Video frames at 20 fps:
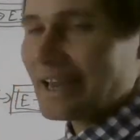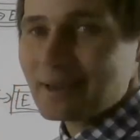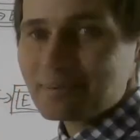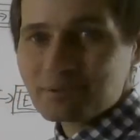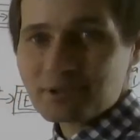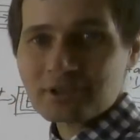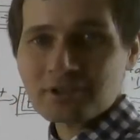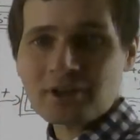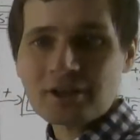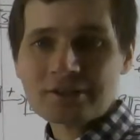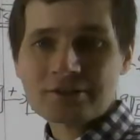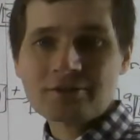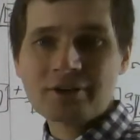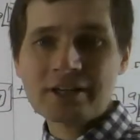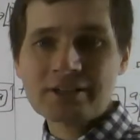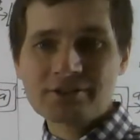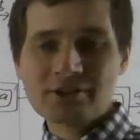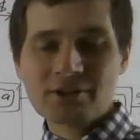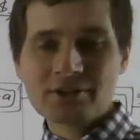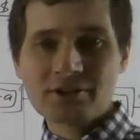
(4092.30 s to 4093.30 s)
epsilon
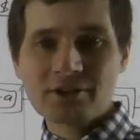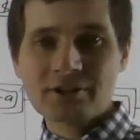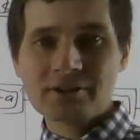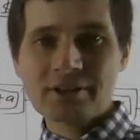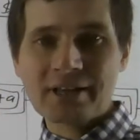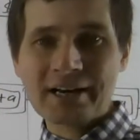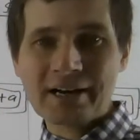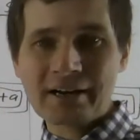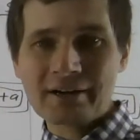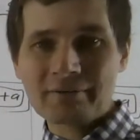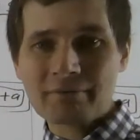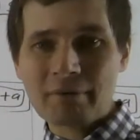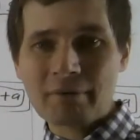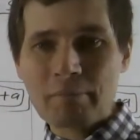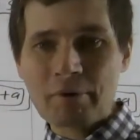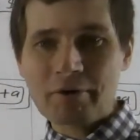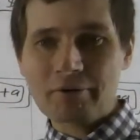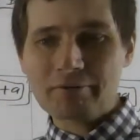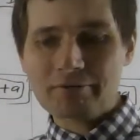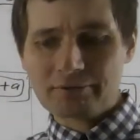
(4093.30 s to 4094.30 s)
transition that I
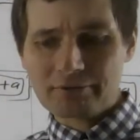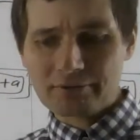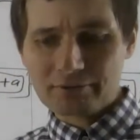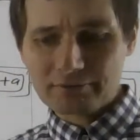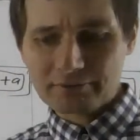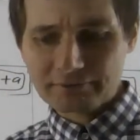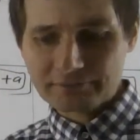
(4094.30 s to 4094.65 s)
removed.